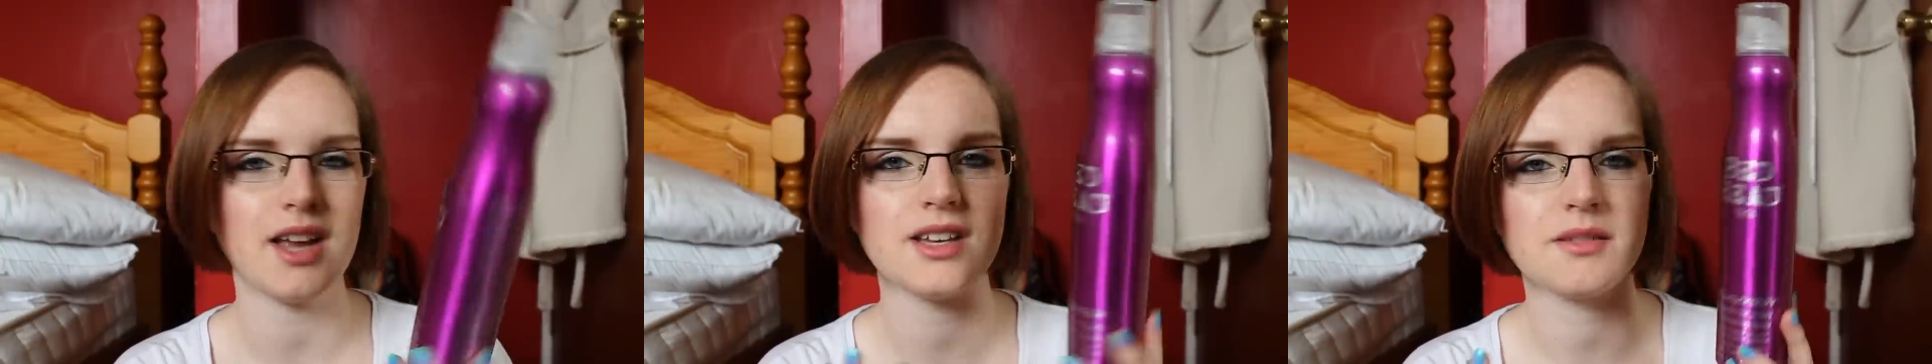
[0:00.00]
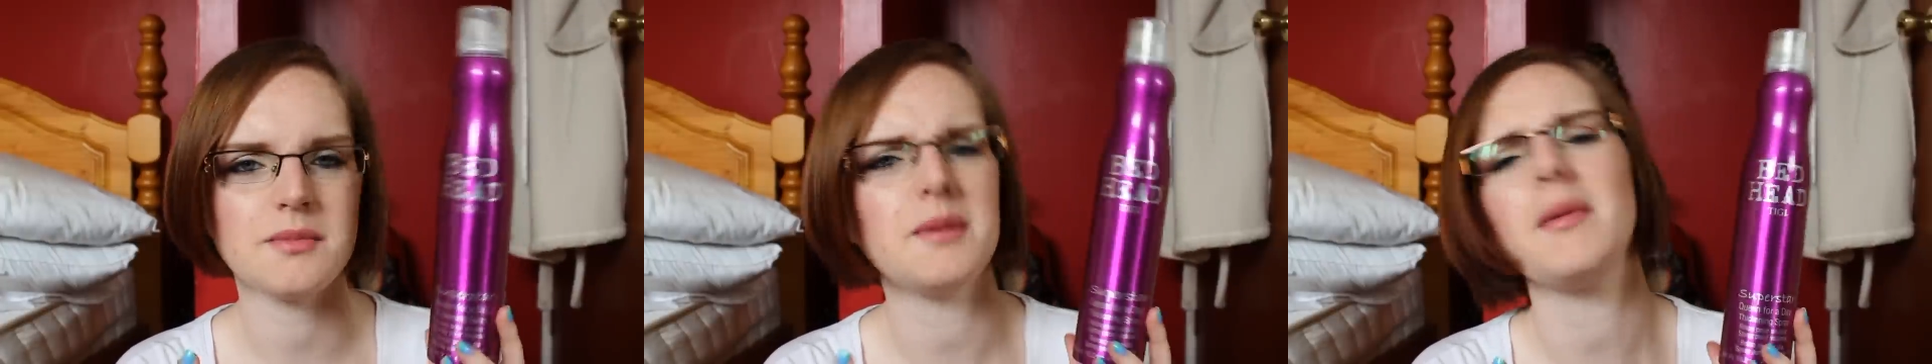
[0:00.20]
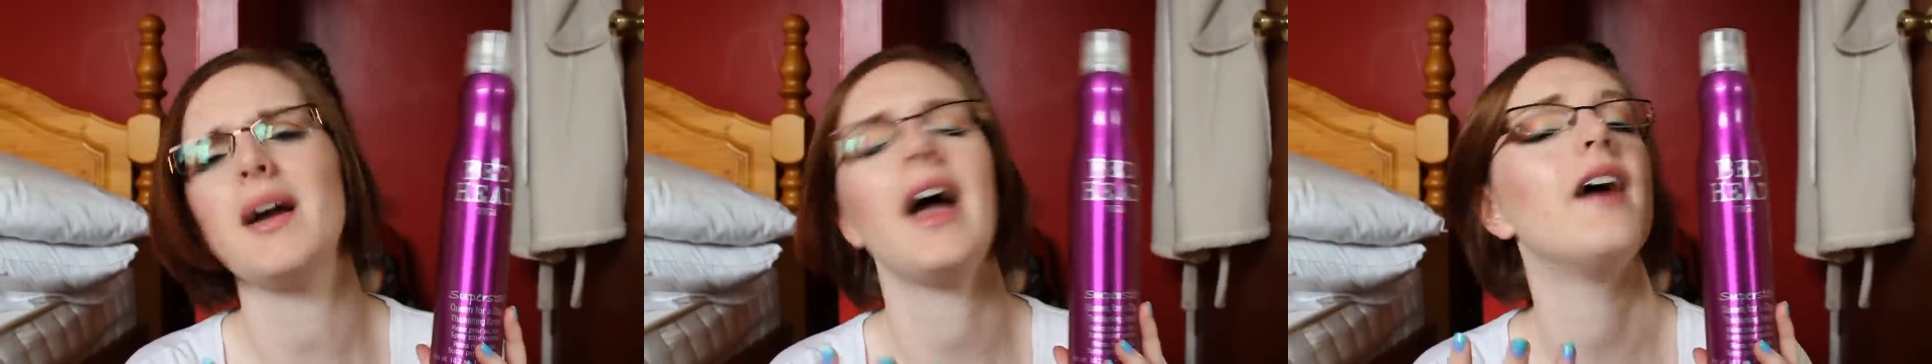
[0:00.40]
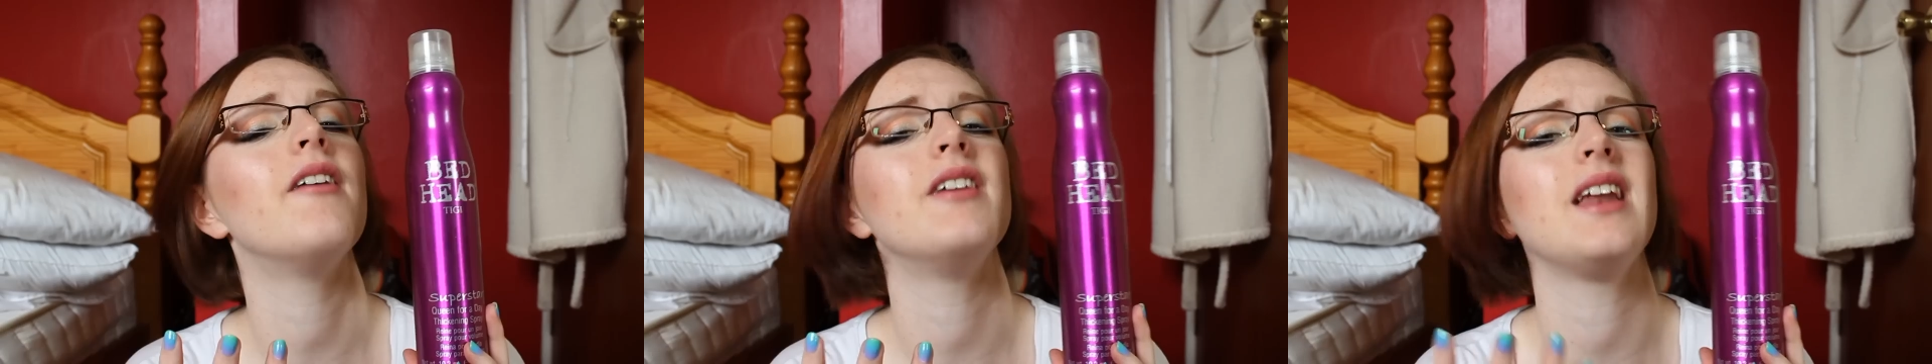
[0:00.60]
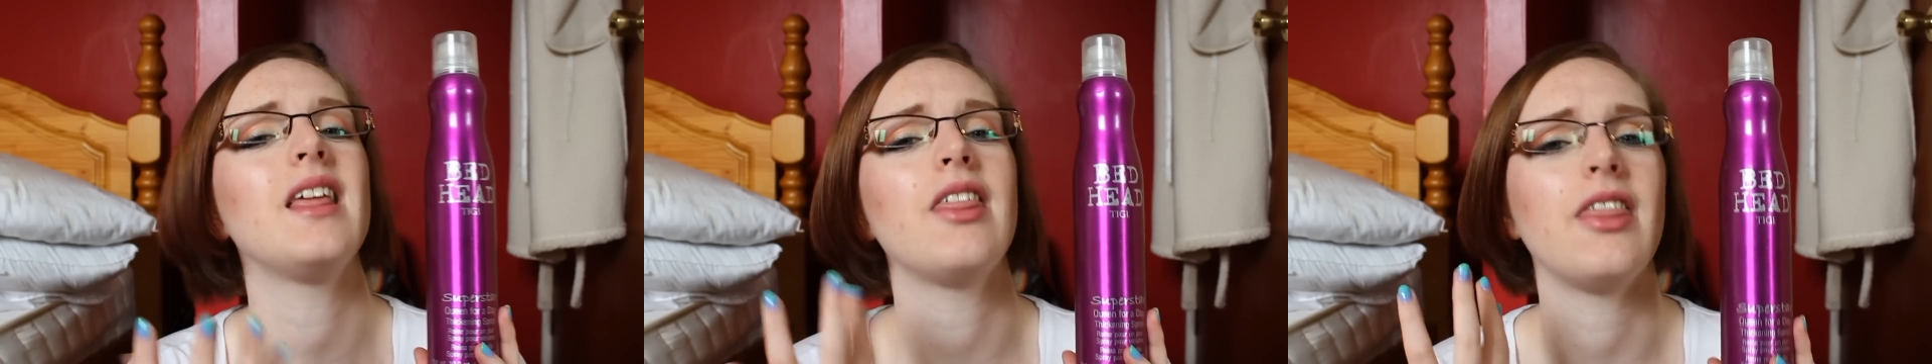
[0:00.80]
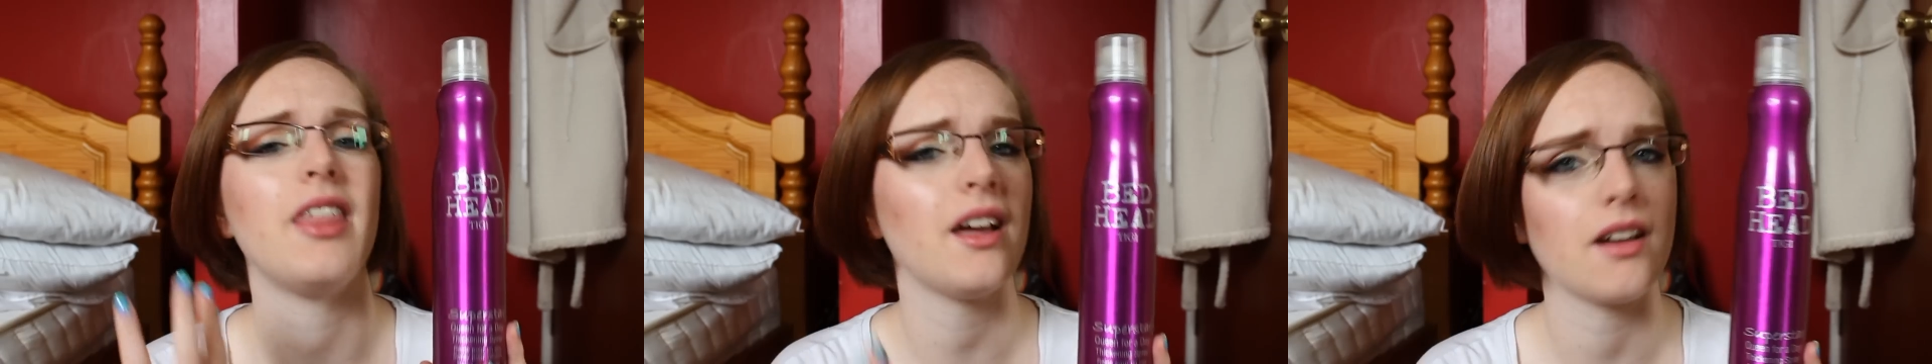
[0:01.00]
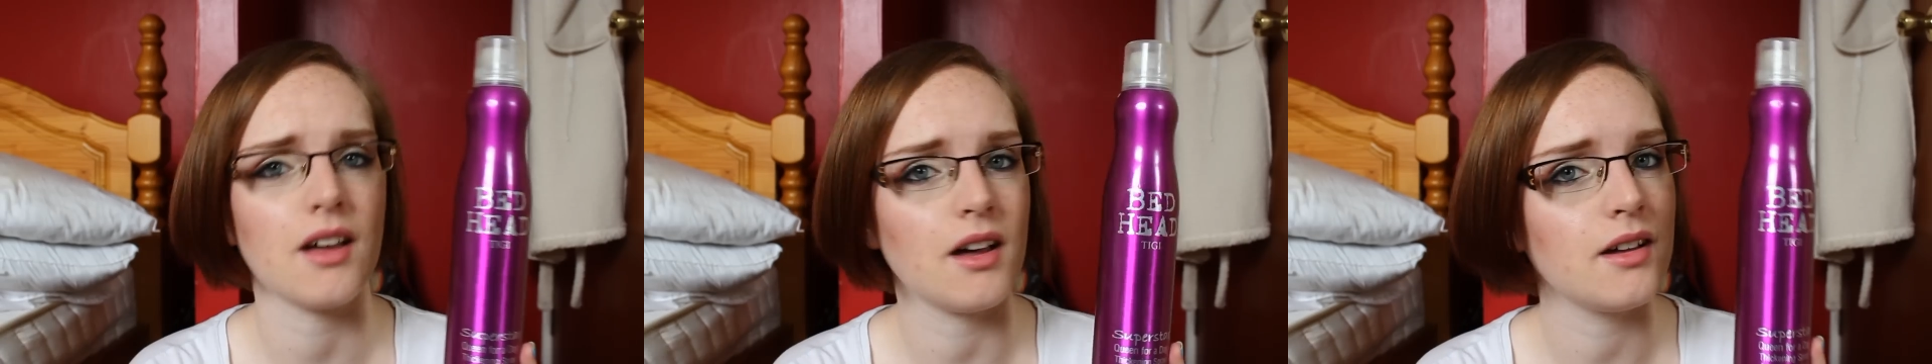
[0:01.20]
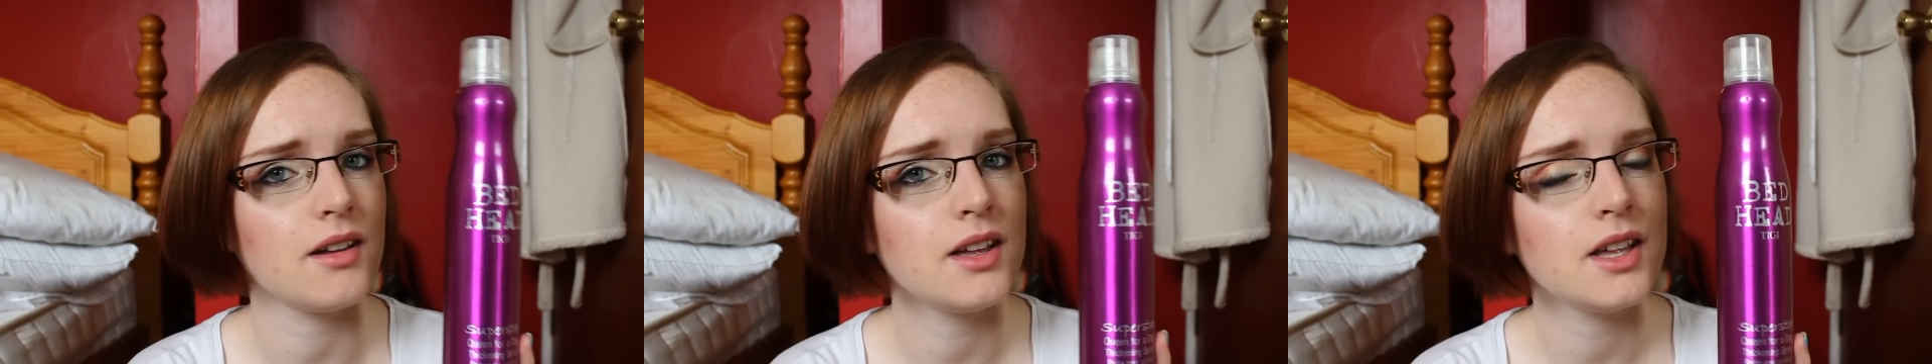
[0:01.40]
It doesn't make my hair any
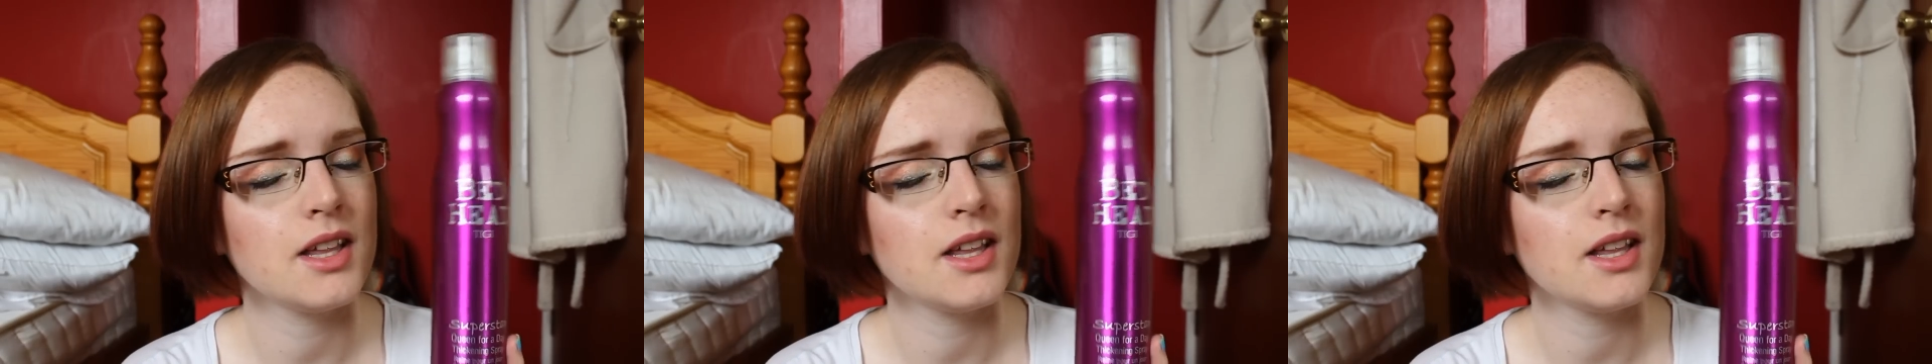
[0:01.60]
thicker